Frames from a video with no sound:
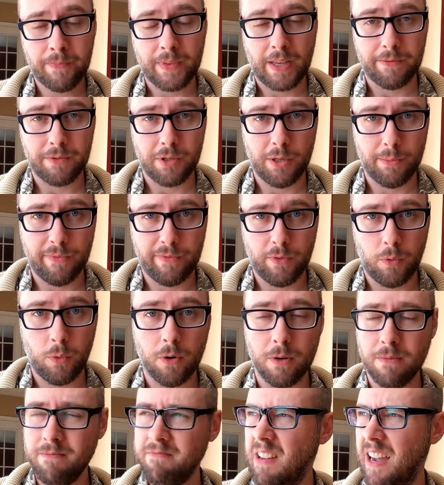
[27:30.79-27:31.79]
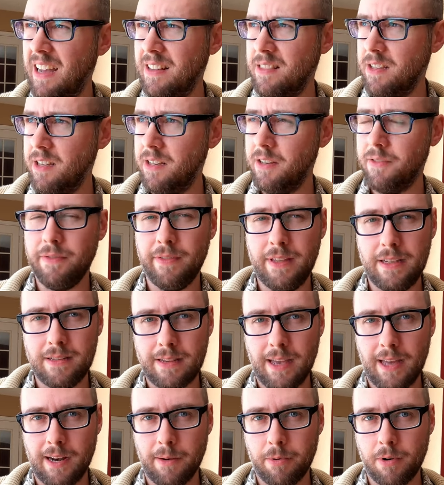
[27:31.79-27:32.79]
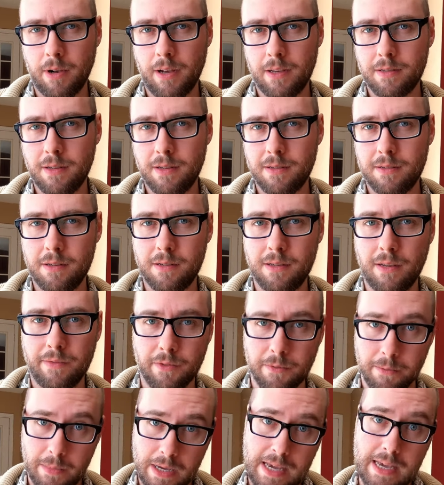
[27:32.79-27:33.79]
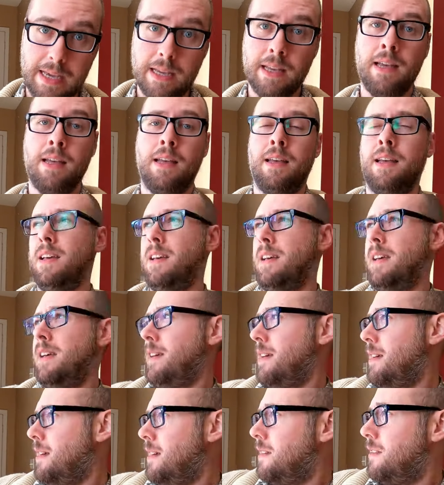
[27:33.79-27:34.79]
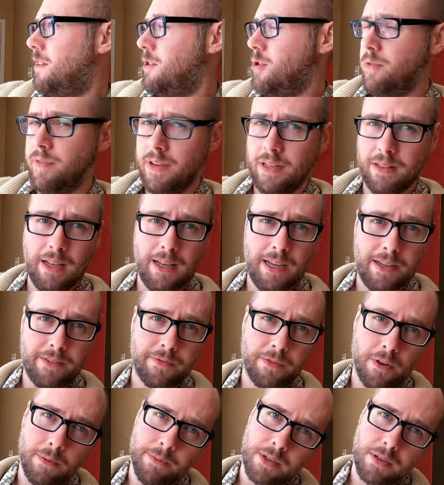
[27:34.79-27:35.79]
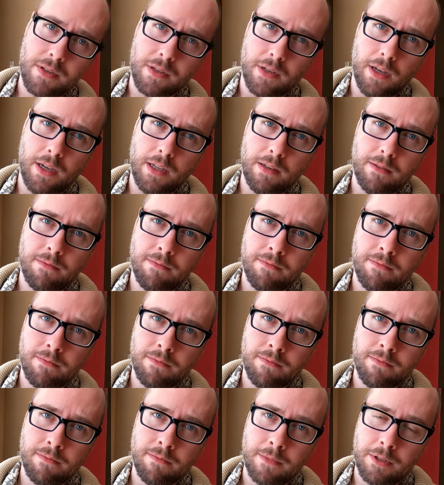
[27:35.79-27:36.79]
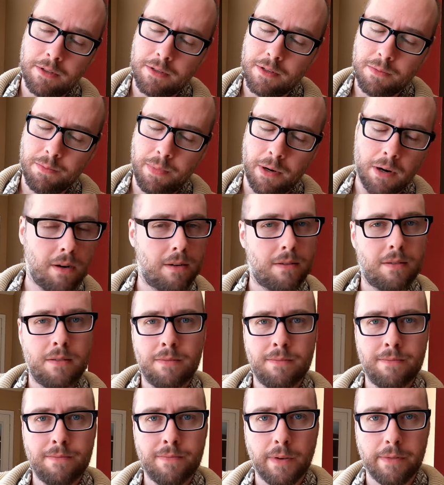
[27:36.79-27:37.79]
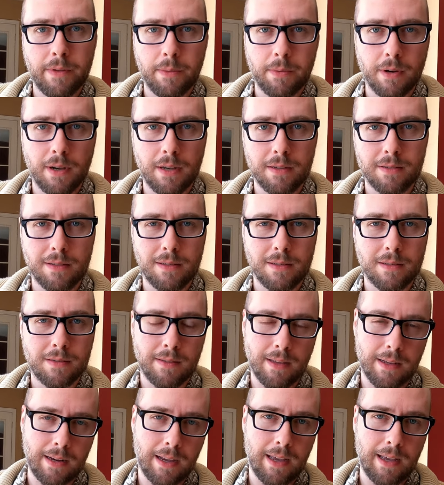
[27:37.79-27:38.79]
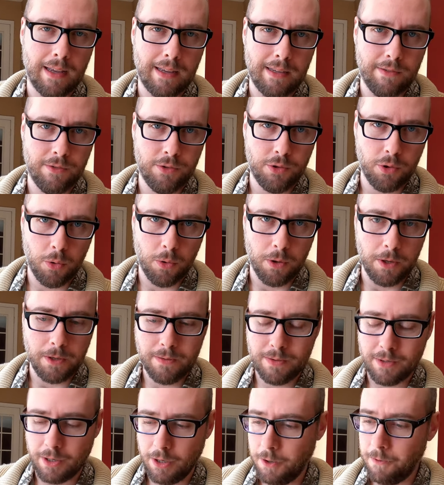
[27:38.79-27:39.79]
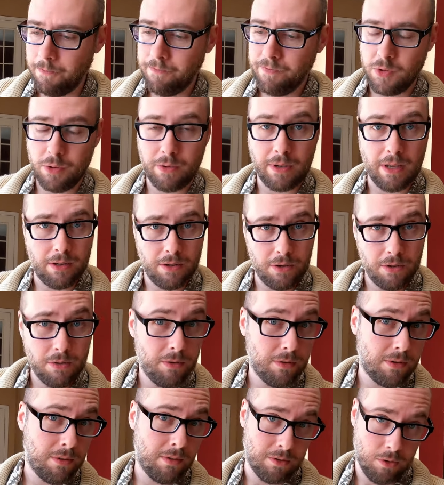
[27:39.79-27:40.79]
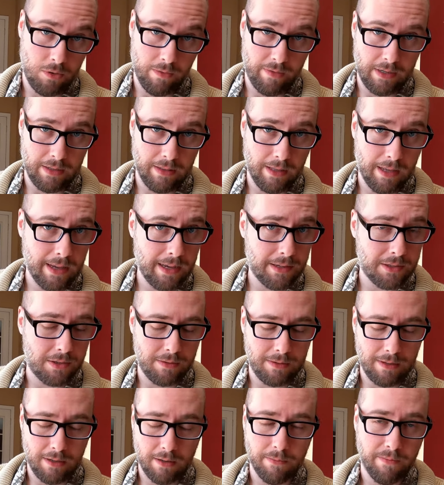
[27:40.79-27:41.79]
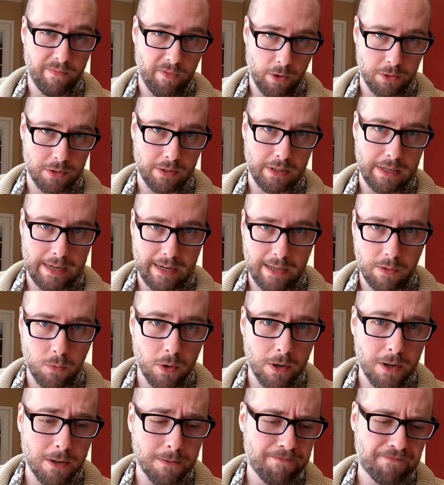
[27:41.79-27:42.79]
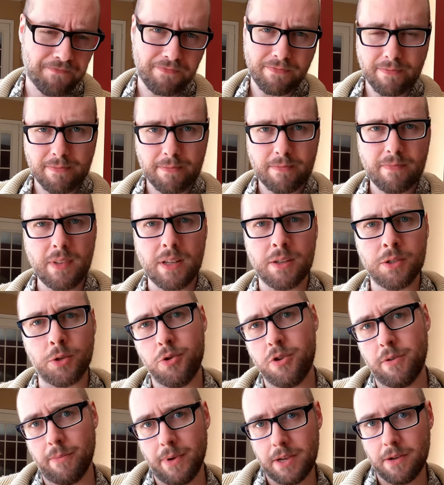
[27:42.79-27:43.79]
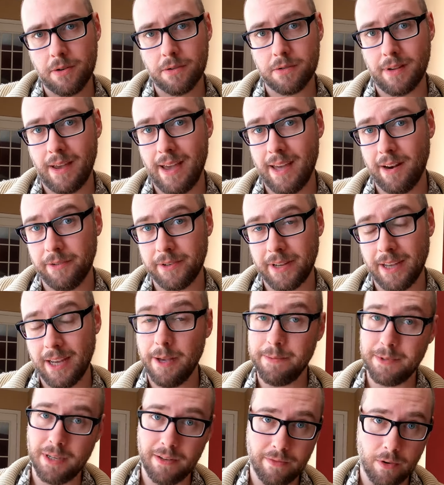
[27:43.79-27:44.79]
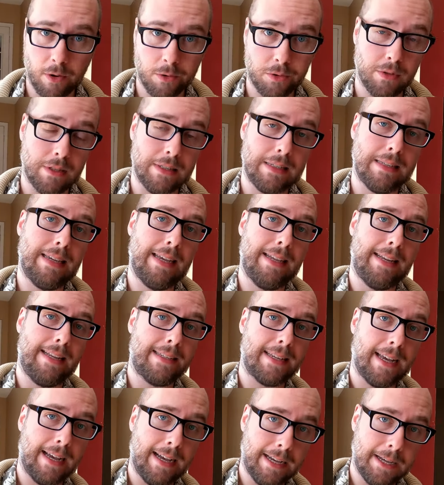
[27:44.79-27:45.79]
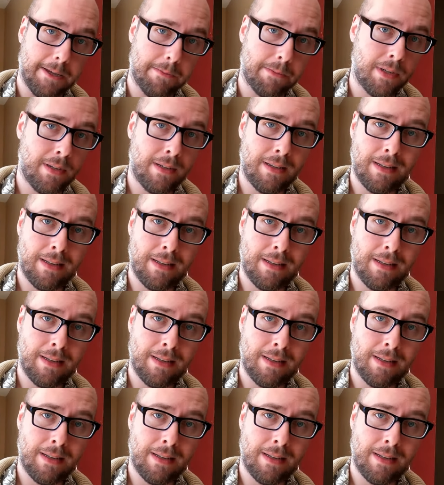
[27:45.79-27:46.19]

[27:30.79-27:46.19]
I've said before, I love these kind of processes. And for me, the U V light from the sun is just part of the process that I enjoy. So you can use U V lights. You can get them virtually anywhere. So you can make your cyanotypes at virtually any time.